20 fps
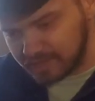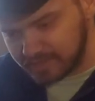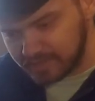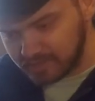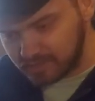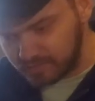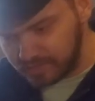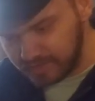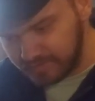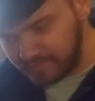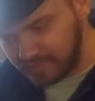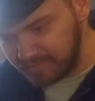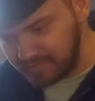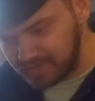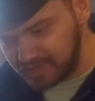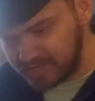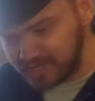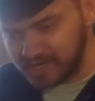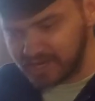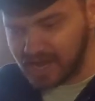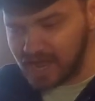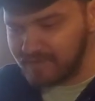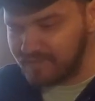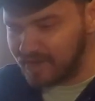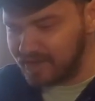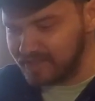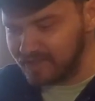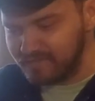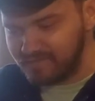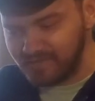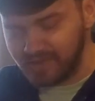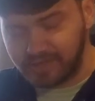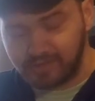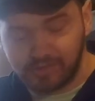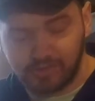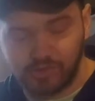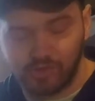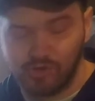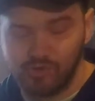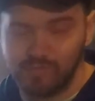a 2015, and I've had to fix
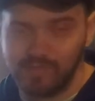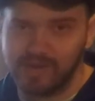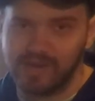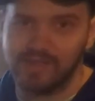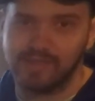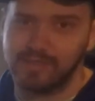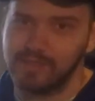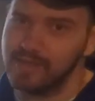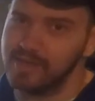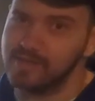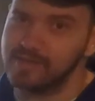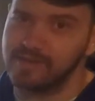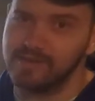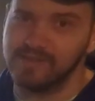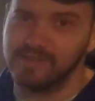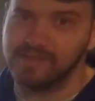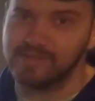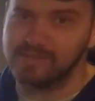so many things on this